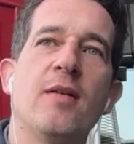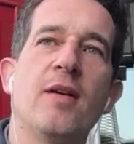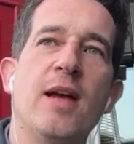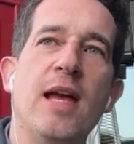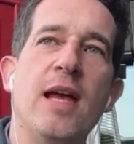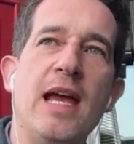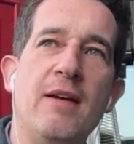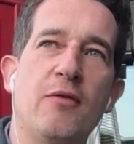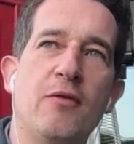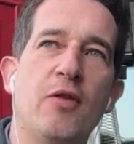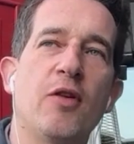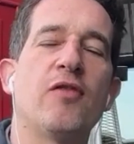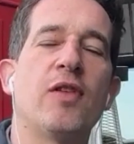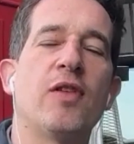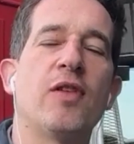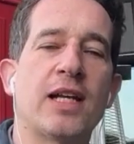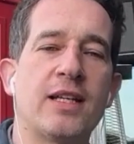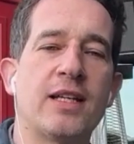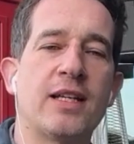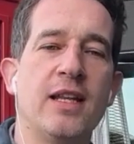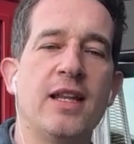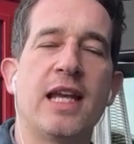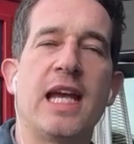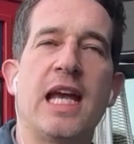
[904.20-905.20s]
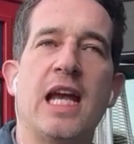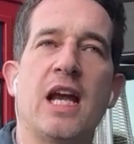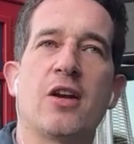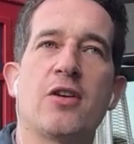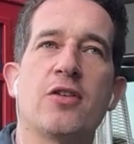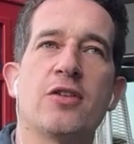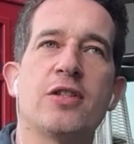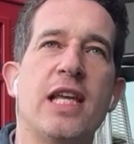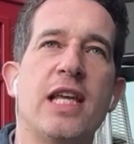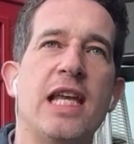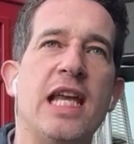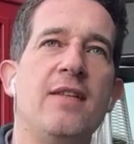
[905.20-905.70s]
it reflected in the
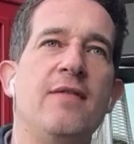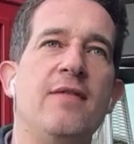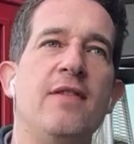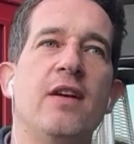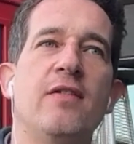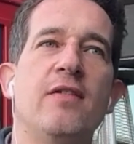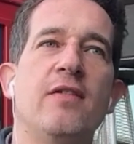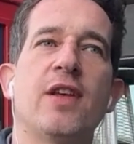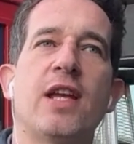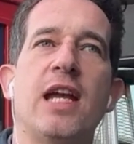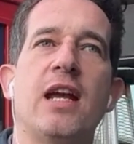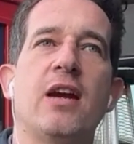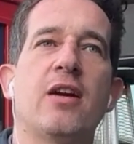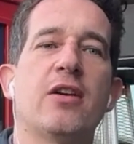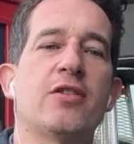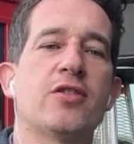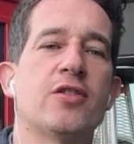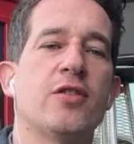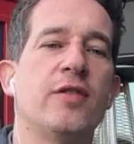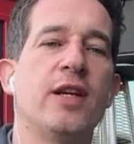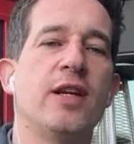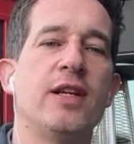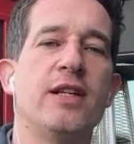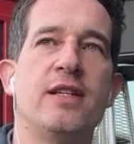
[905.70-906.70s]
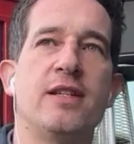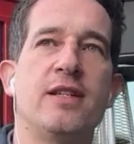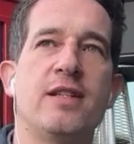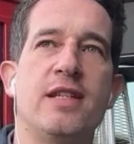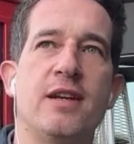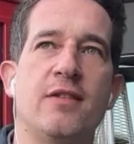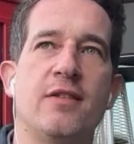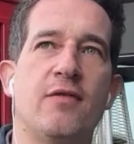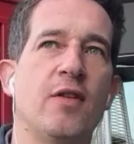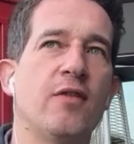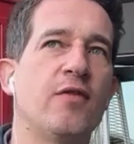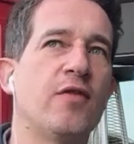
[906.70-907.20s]
characters, even if the characters are very
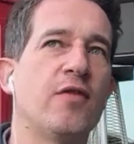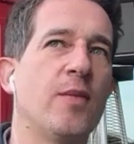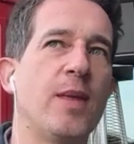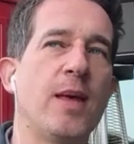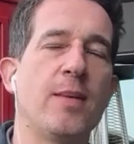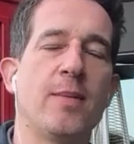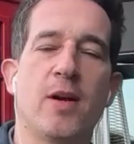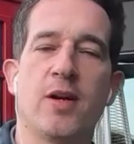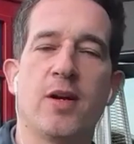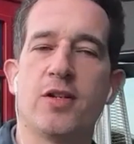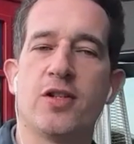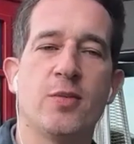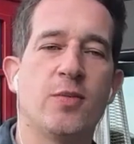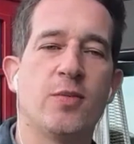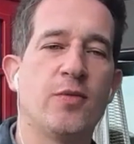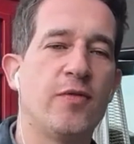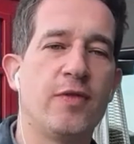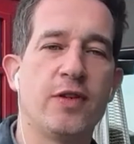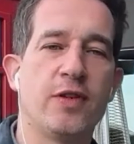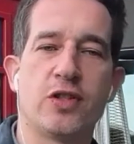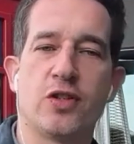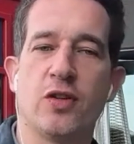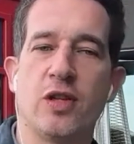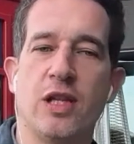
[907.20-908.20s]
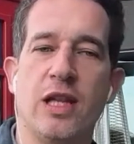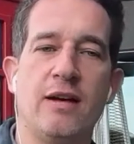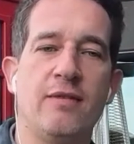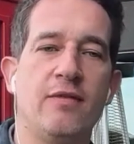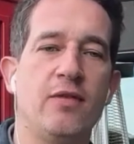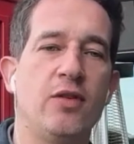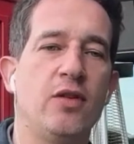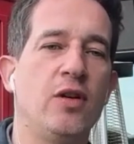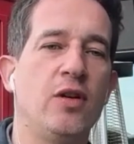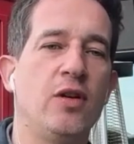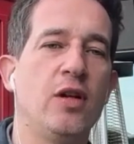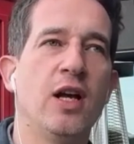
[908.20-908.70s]
different from them on a superficial
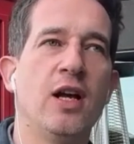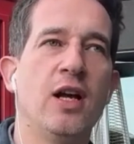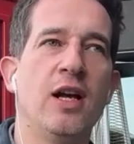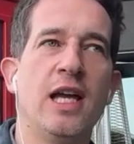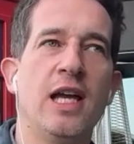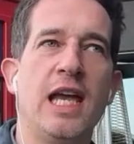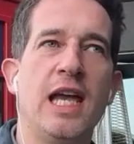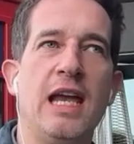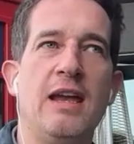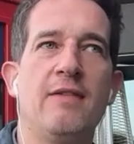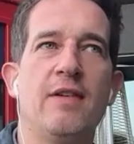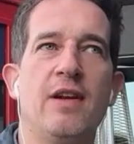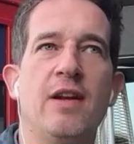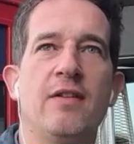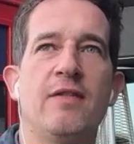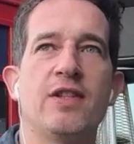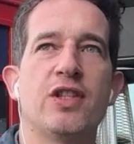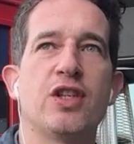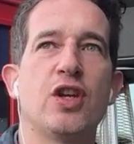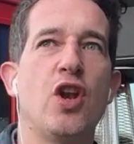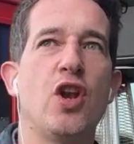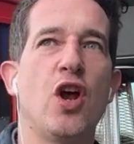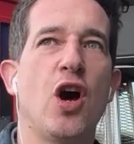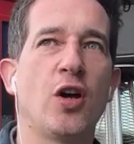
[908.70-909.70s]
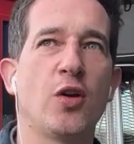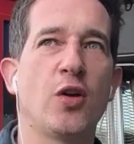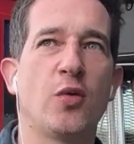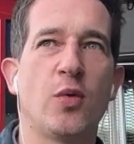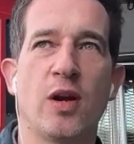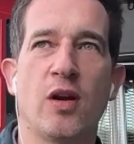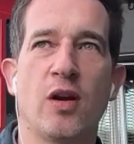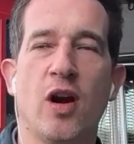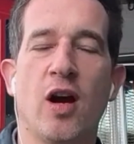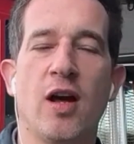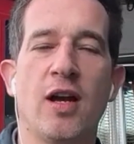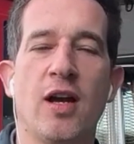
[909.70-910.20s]
level, even if it's a
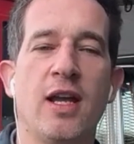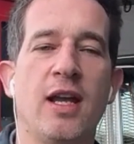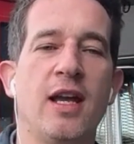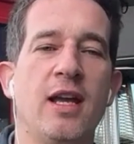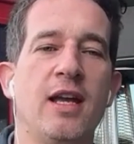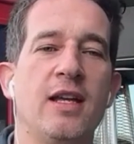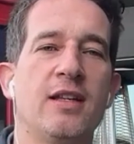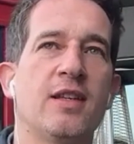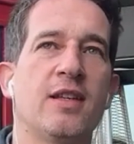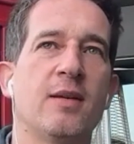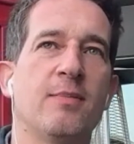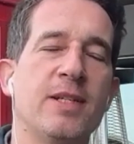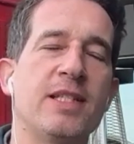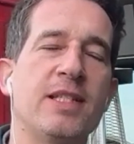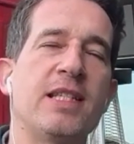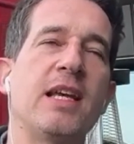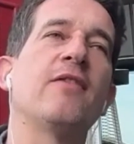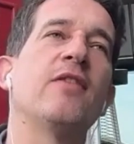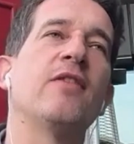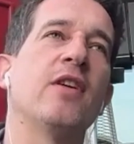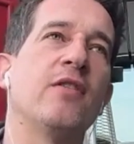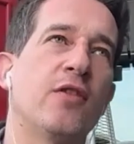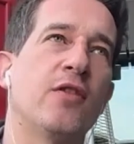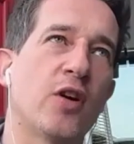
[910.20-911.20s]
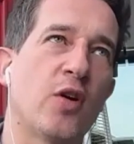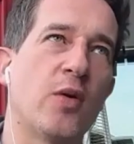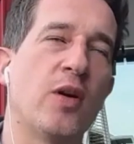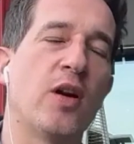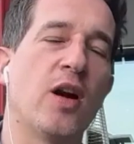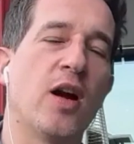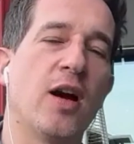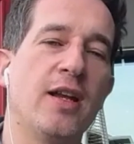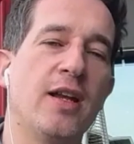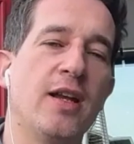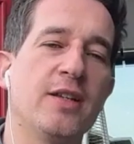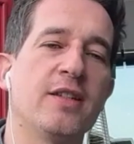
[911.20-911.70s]
non-queer audience, but definitely for queer
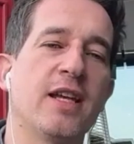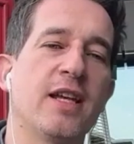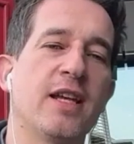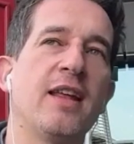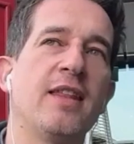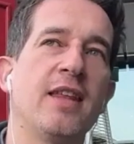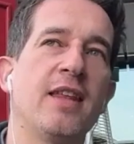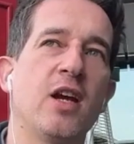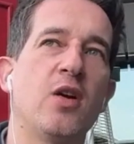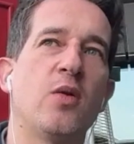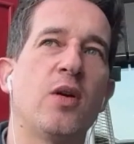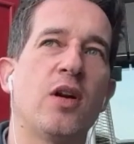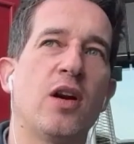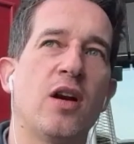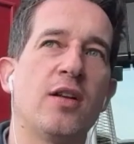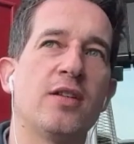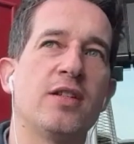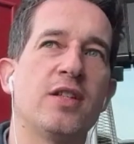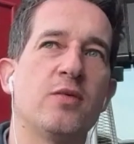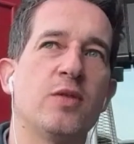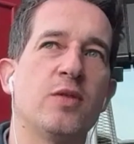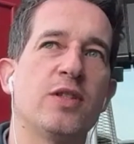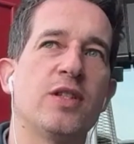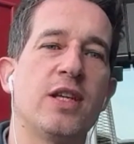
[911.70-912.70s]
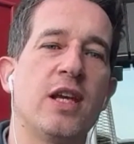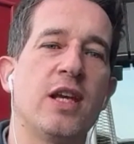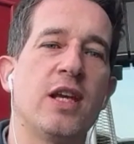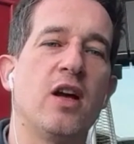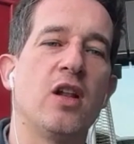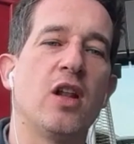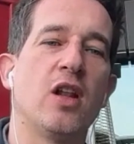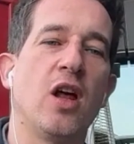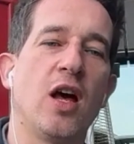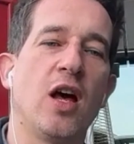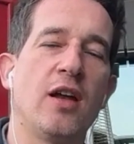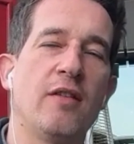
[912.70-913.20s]
audiences. Like I think queer audiences will see a
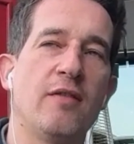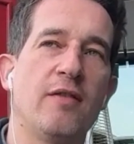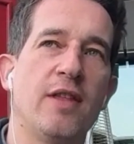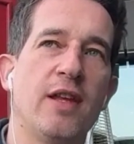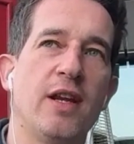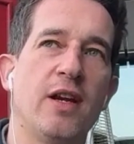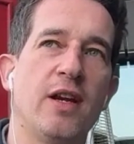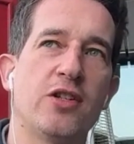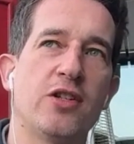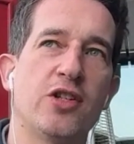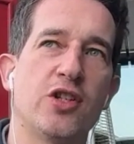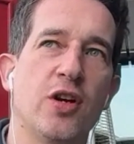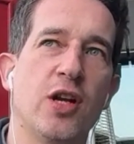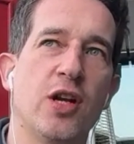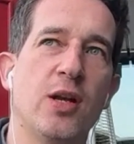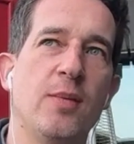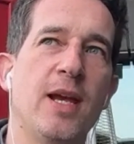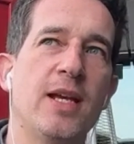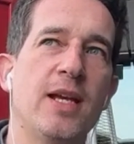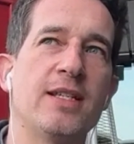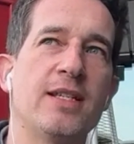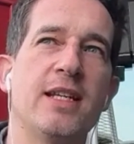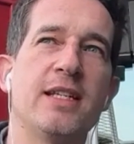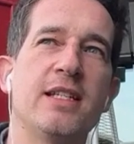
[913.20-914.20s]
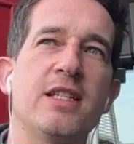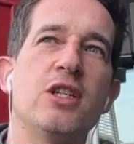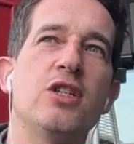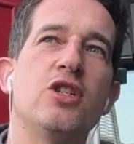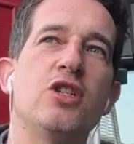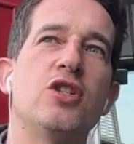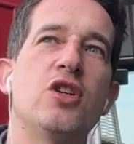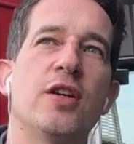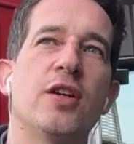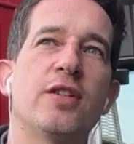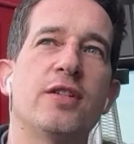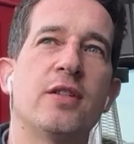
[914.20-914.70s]
lot of their journey because it isn't
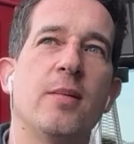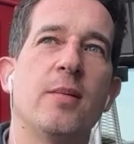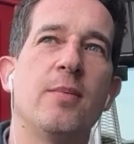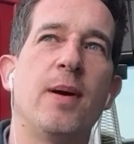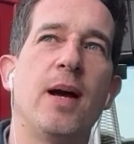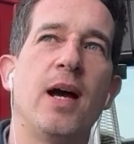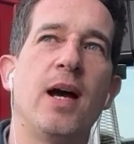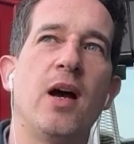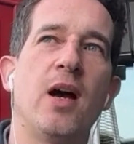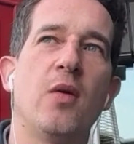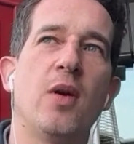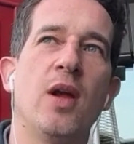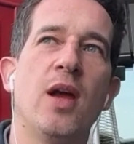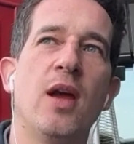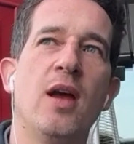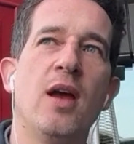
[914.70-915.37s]
just about